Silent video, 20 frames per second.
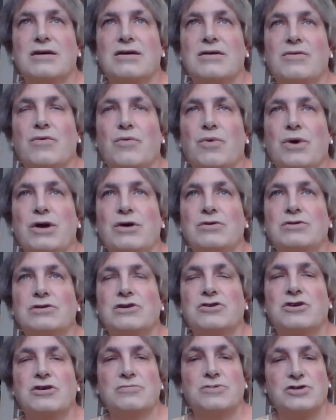We use the
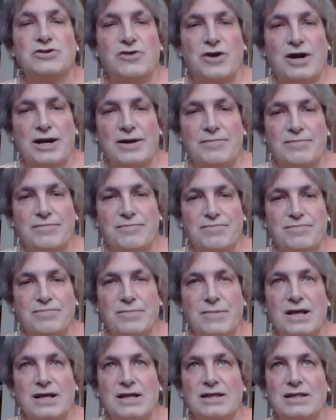term straight,
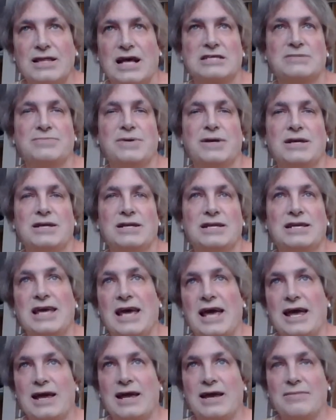lesbian,
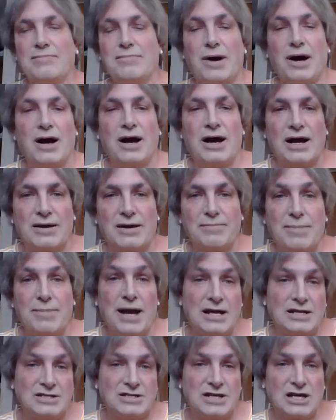gay, bi,
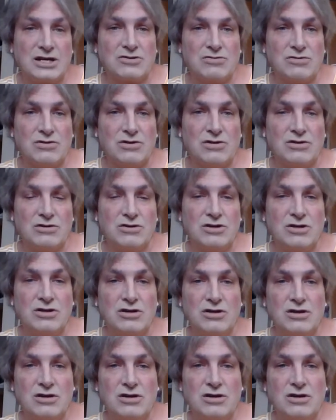pansexual,
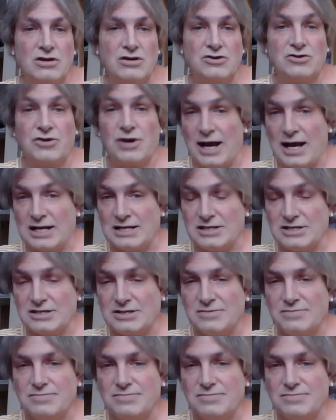trans,